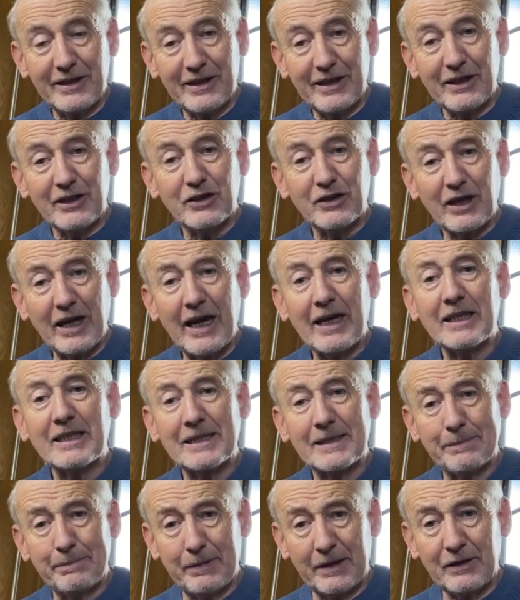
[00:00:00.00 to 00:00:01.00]
It's
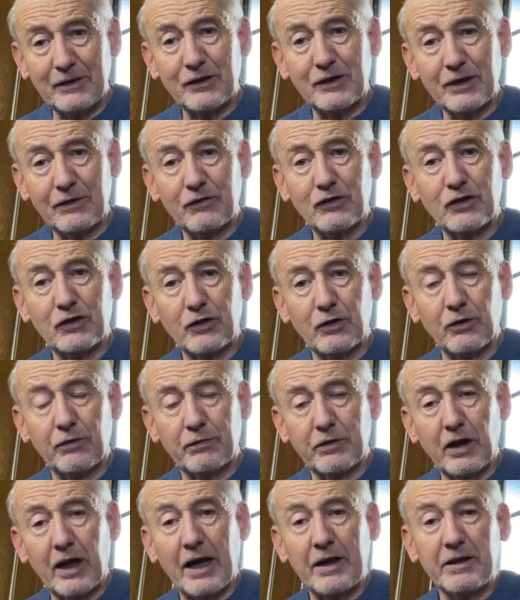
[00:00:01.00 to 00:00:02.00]
expensive
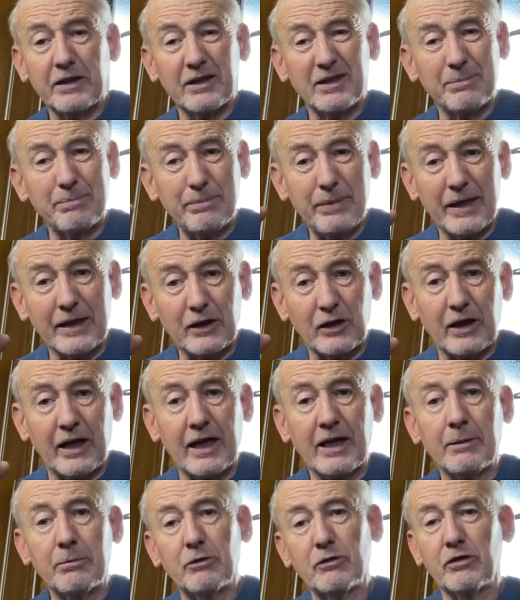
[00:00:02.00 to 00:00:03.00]
stuff, and it's big
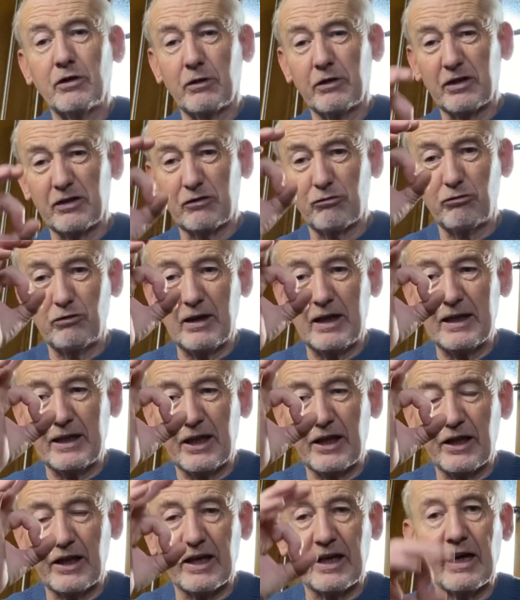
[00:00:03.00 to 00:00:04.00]
cable, you know, that's really
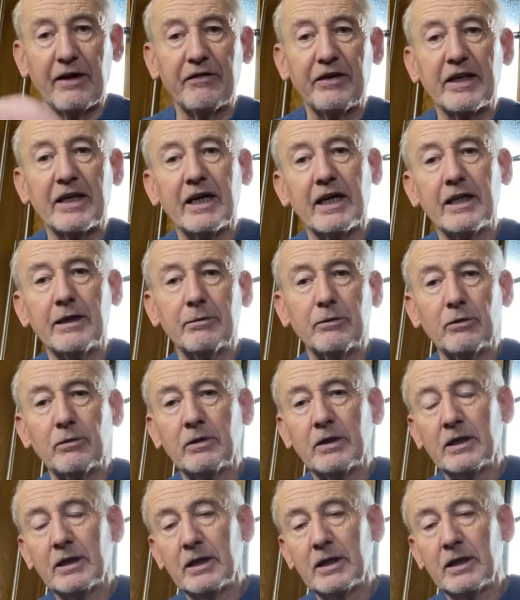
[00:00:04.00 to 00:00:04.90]
thick, heavy cable,